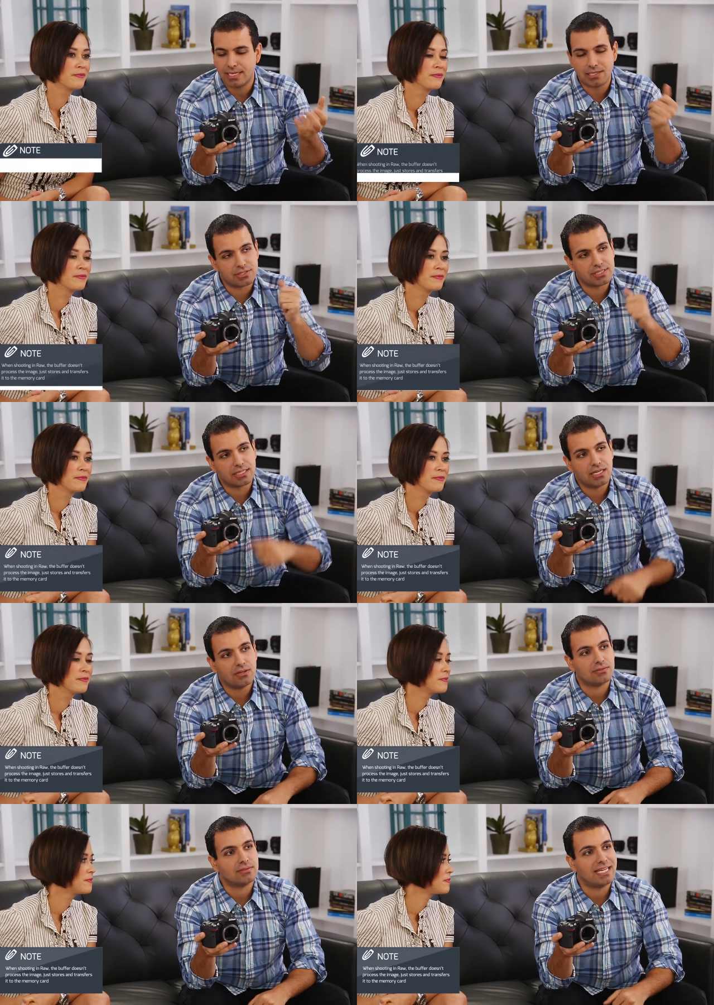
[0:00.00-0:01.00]
Speaker 1: Interesting
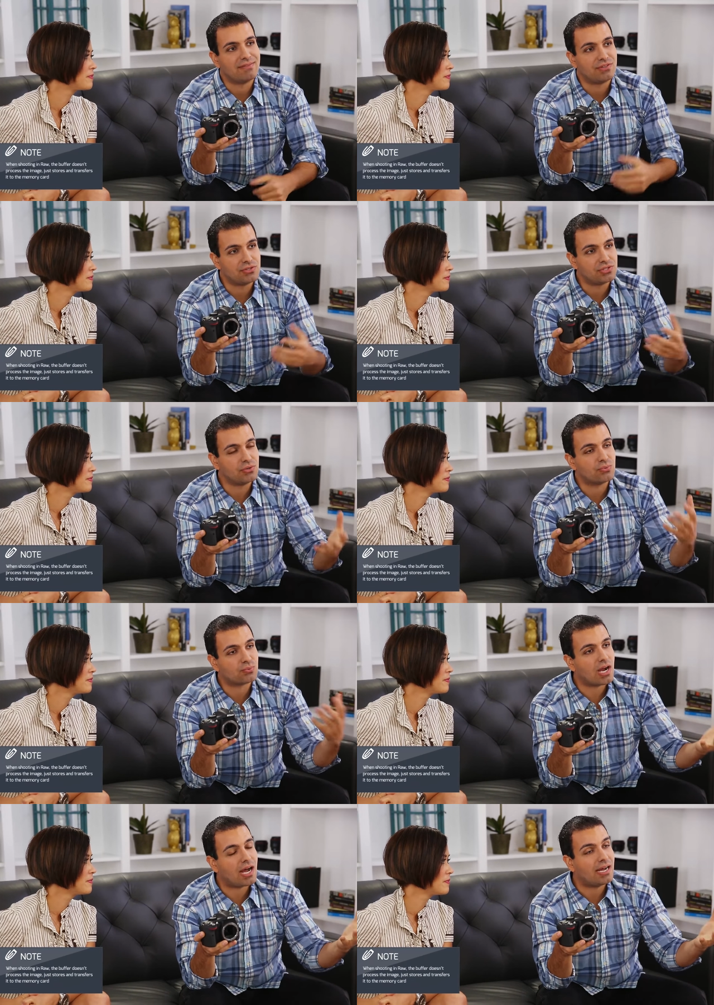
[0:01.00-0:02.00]
note, if you shoot
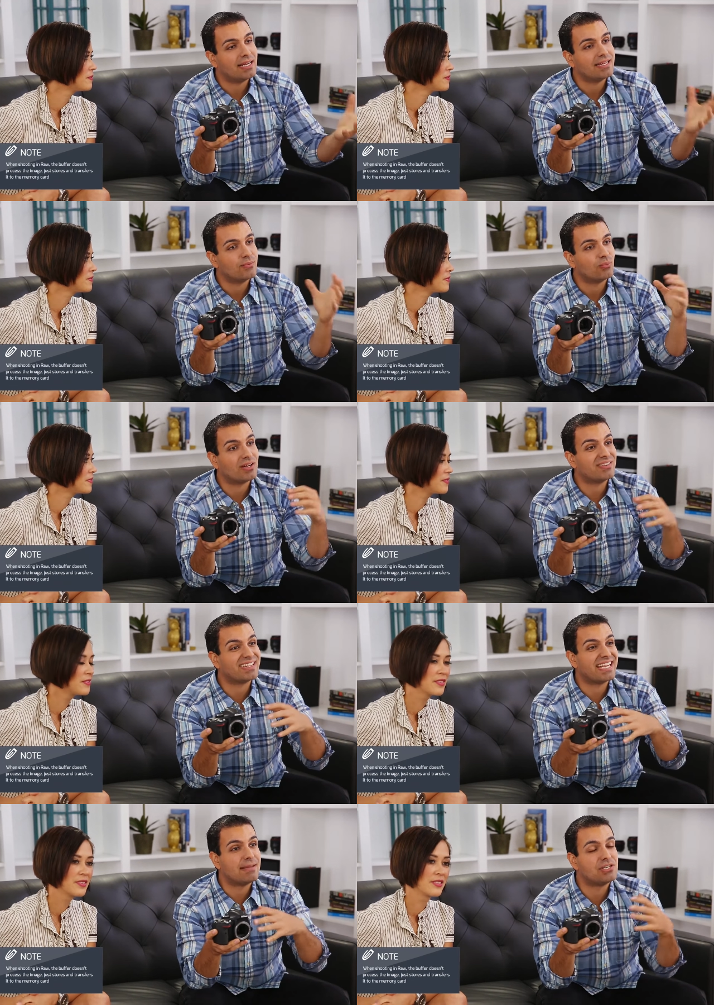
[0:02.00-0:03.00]
raw, well,
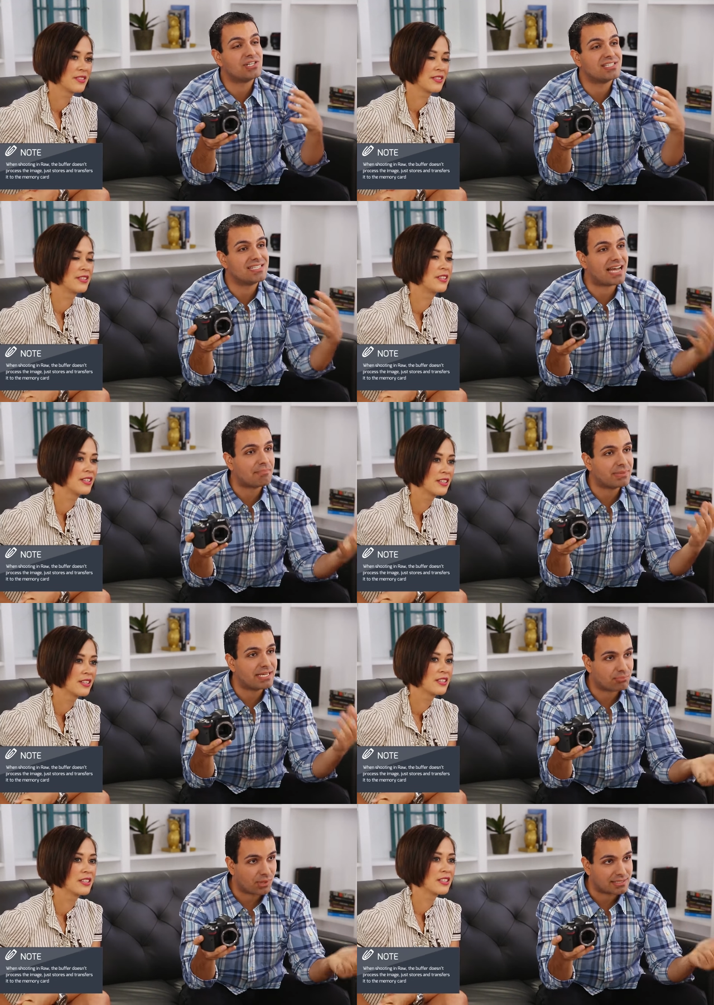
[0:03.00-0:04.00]
the image is not
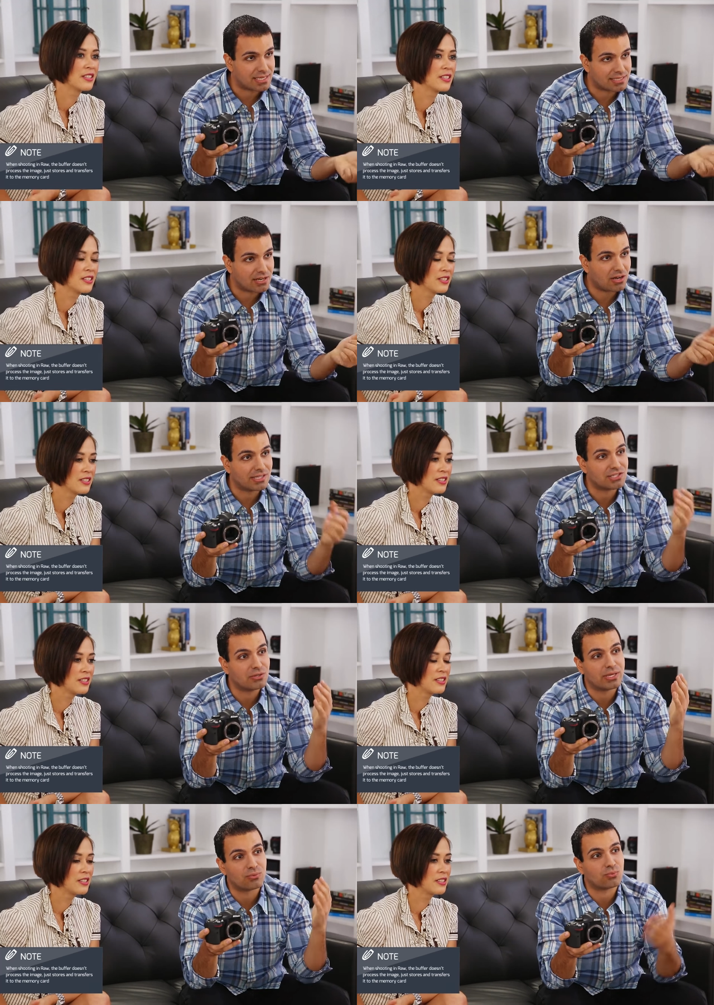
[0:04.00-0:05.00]
being processed at all. It's
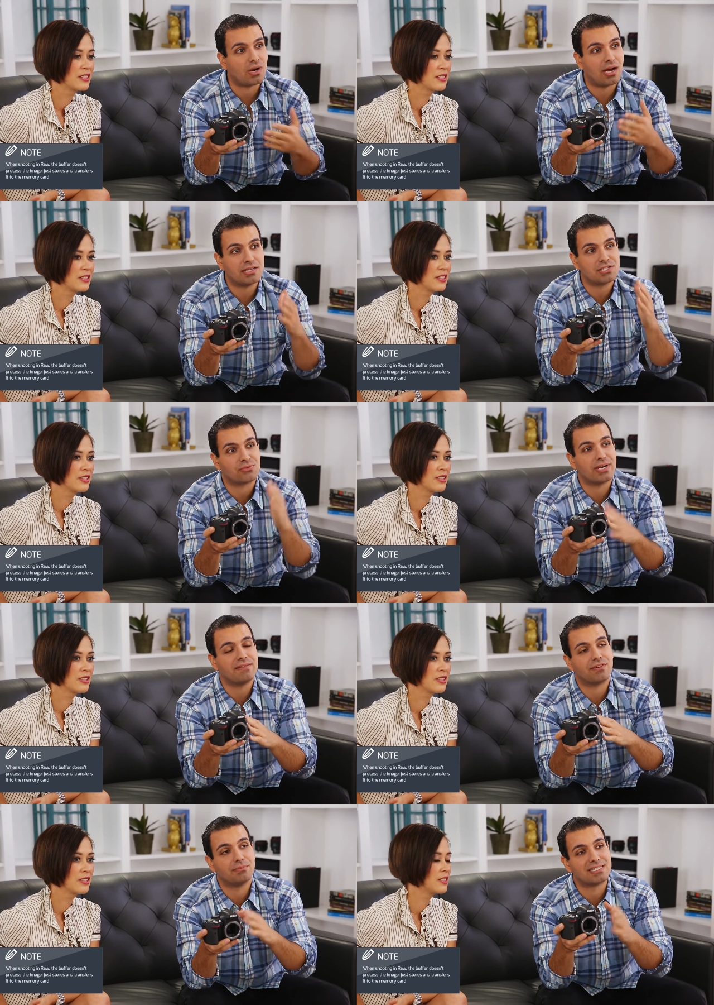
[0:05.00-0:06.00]
going raw
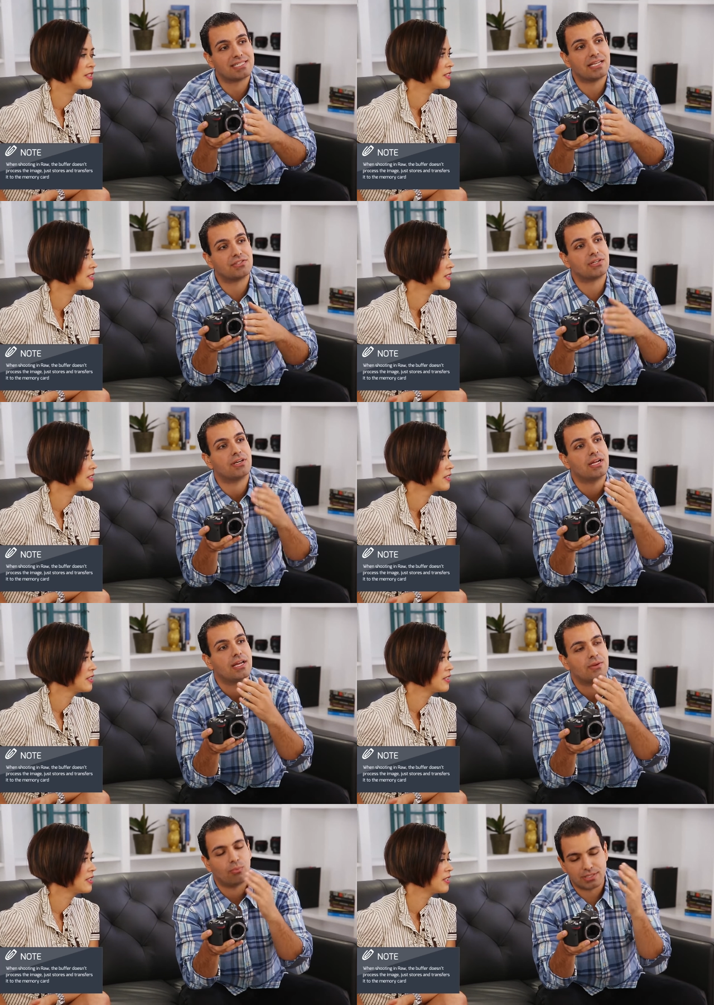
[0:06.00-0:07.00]
straight from the sensor.
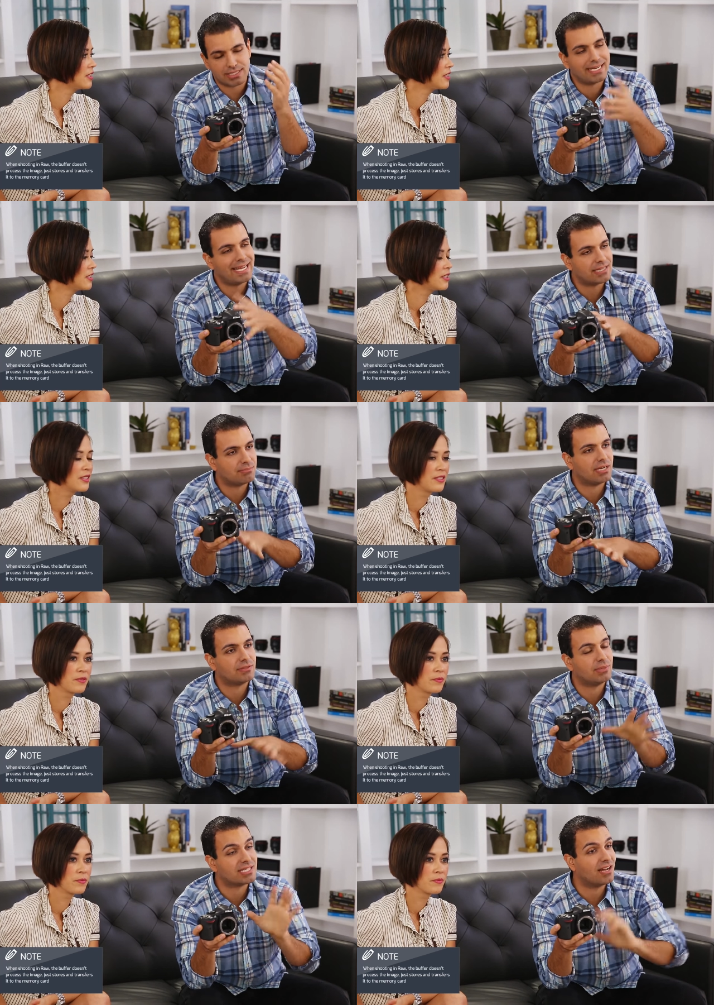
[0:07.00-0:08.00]
Well, it's gonna hit the
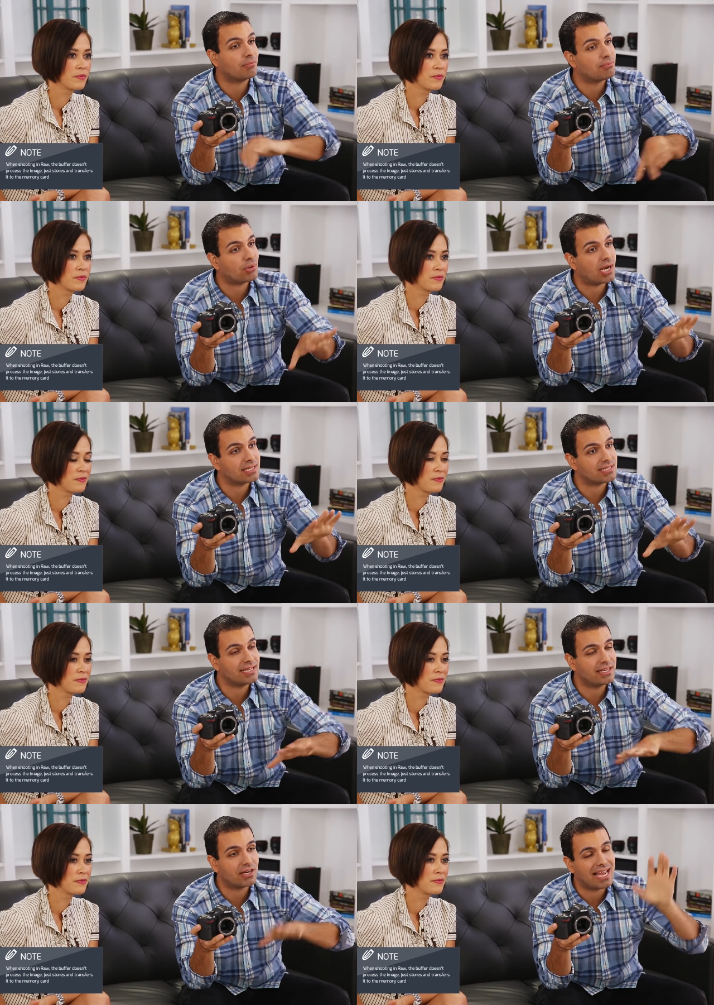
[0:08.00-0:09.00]
buffer, but it's not gonna be
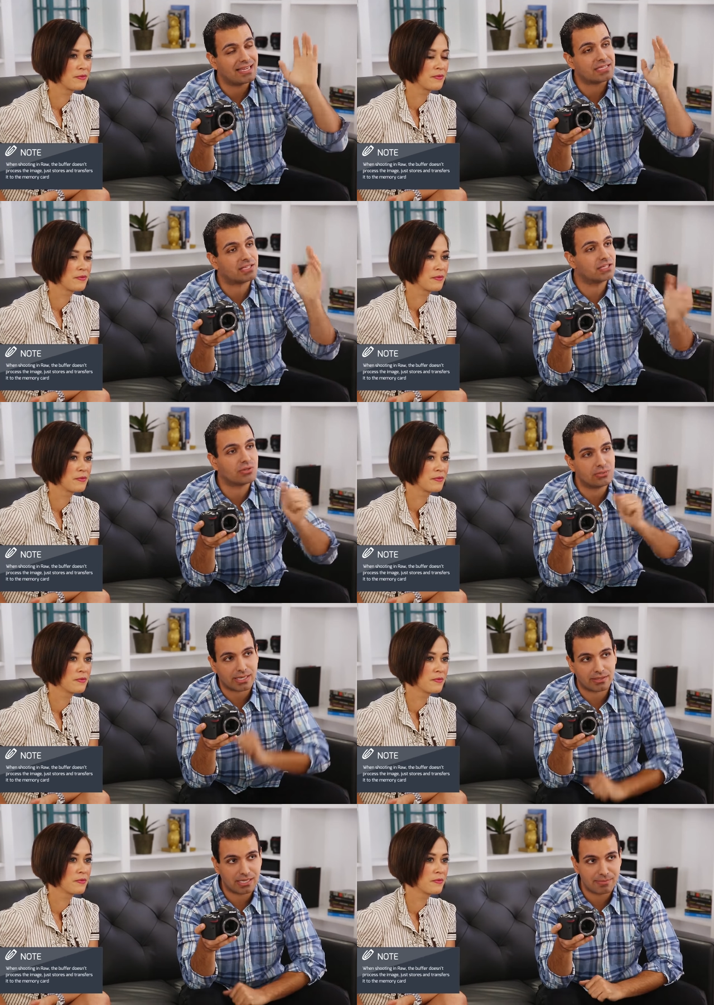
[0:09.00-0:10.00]
processed in there, and then it's gonna go
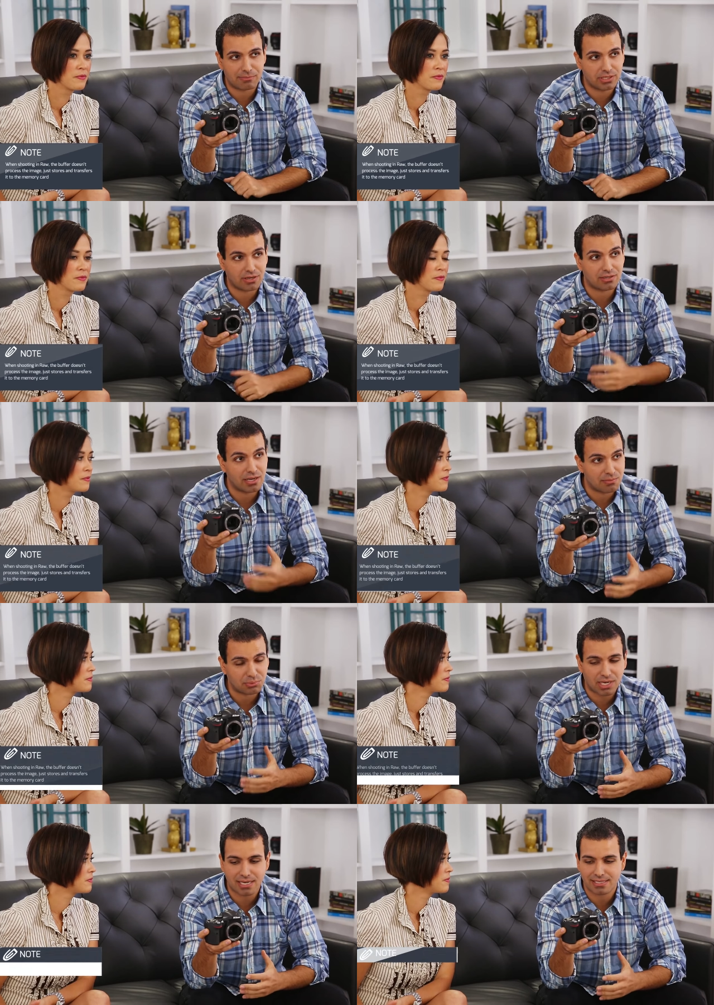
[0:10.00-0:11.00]
directly to the memory card
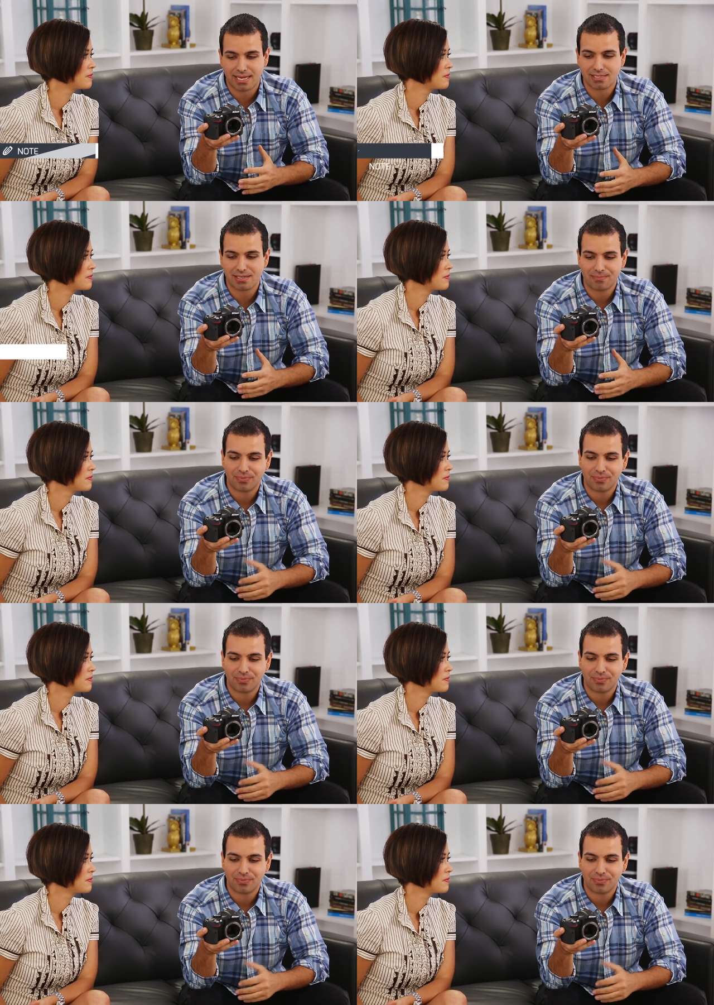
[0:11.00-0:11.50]
unprocessed.